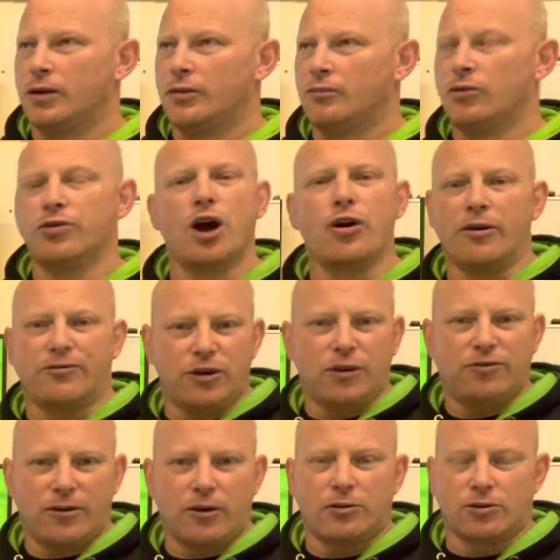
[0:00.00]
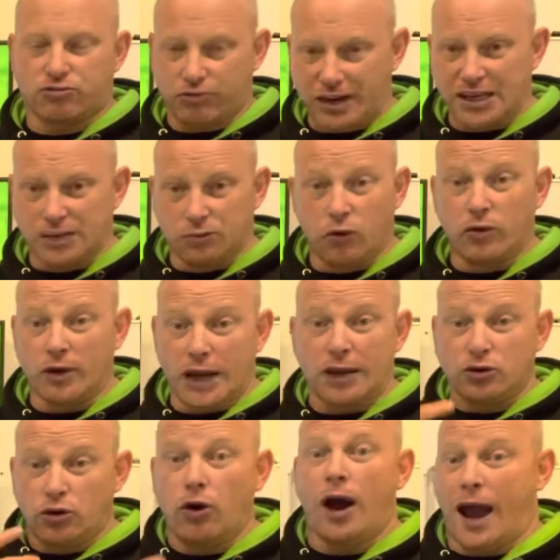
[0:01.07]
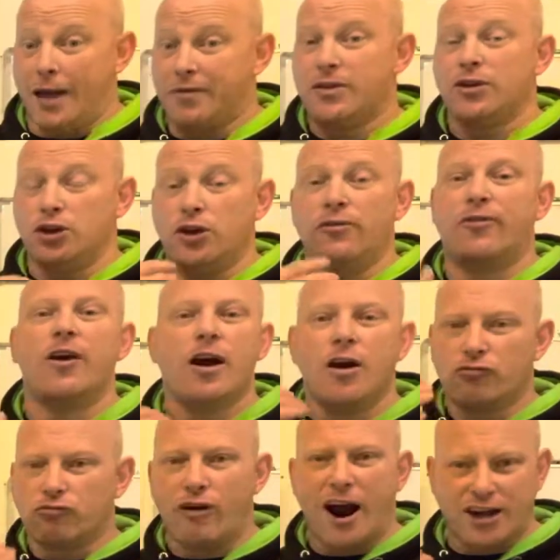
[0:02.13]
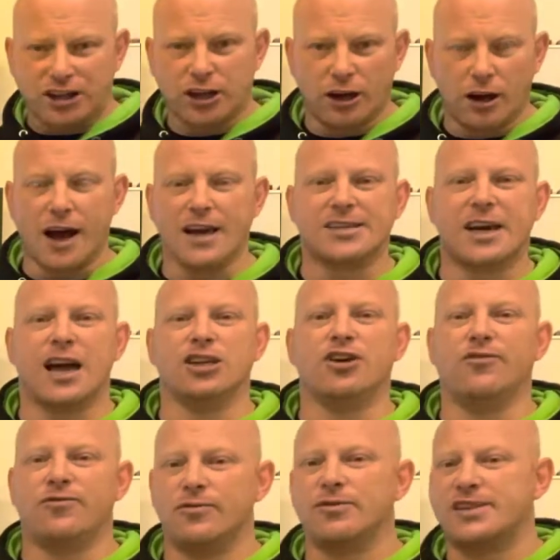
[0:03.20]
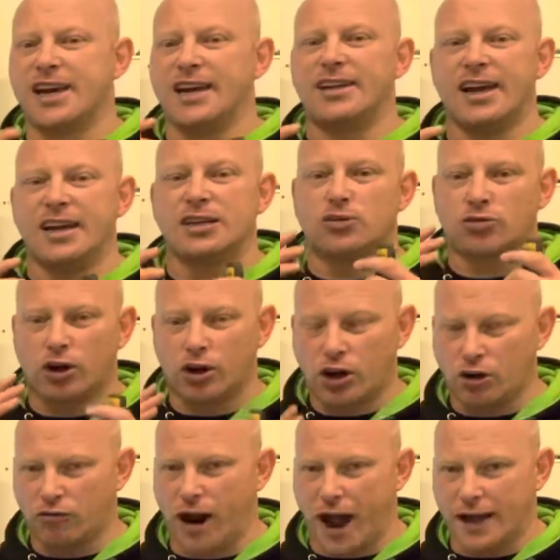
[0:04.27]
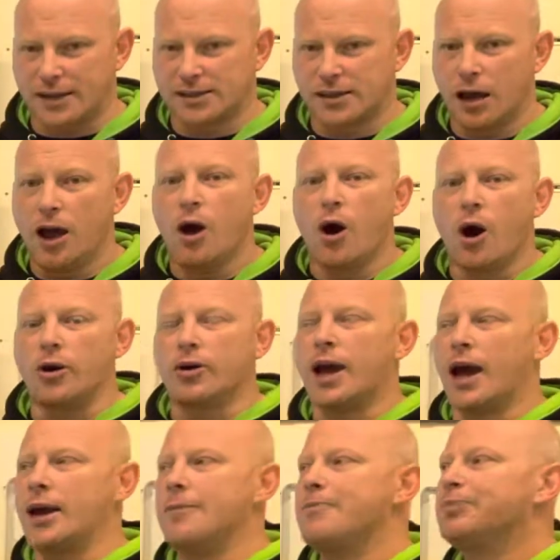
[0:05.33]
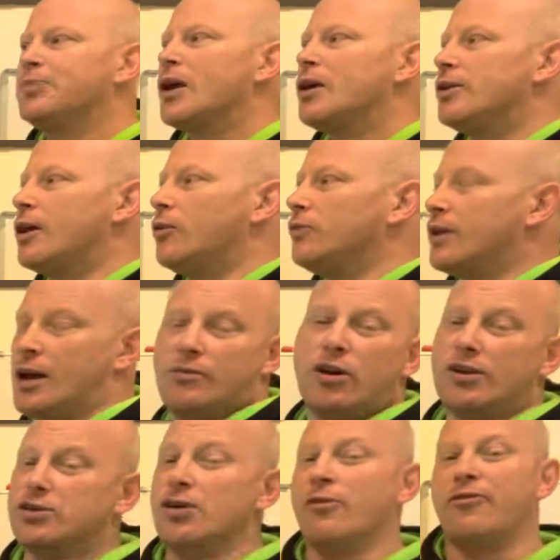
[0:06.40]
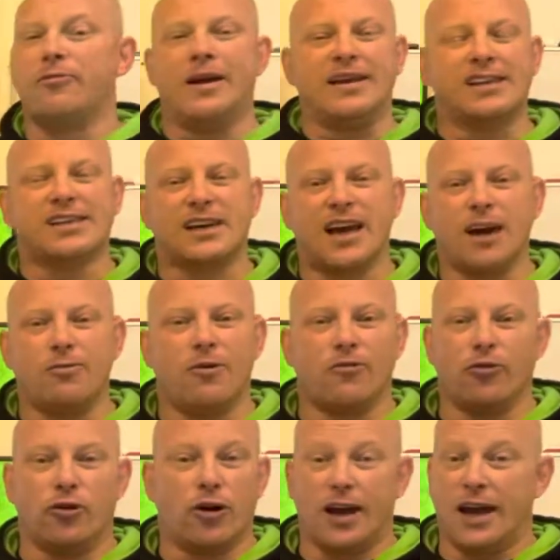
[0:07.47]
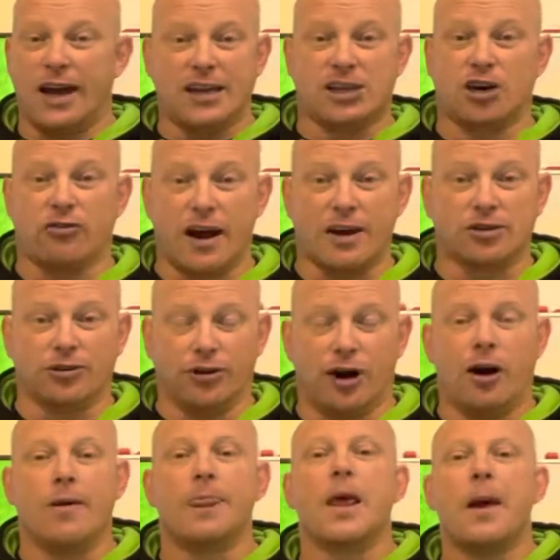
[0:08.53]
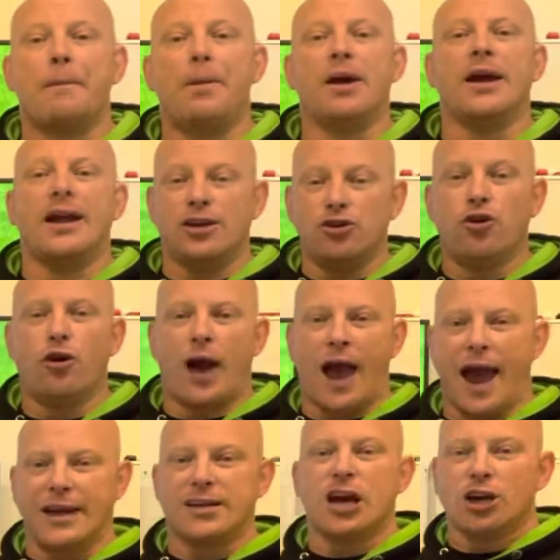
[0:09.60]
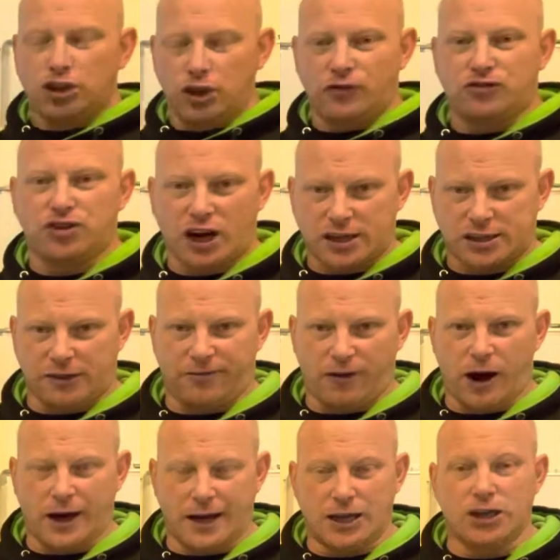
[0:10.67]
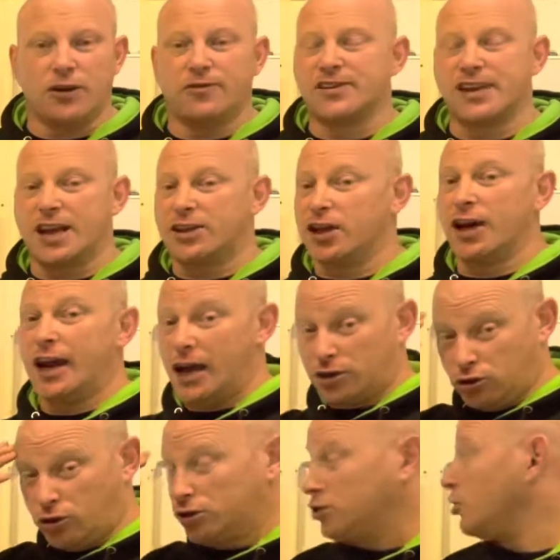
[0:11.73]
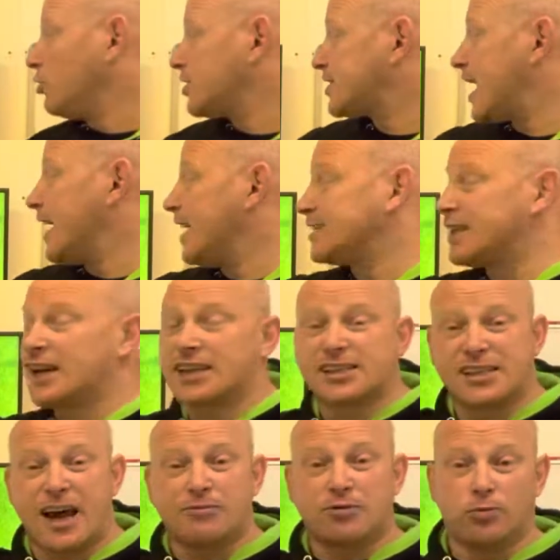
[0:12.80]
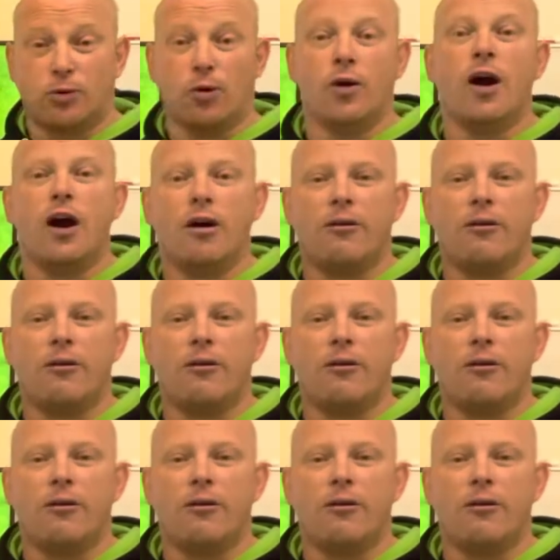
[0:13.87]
Well, no, if you felt that was reasonable in your head, you've rationalized that and you've said that it's correct, okay? Now, it's not for me to say whether or not it is correct or not, but in your head, you've justified it. You've said that you're saying it's acceptable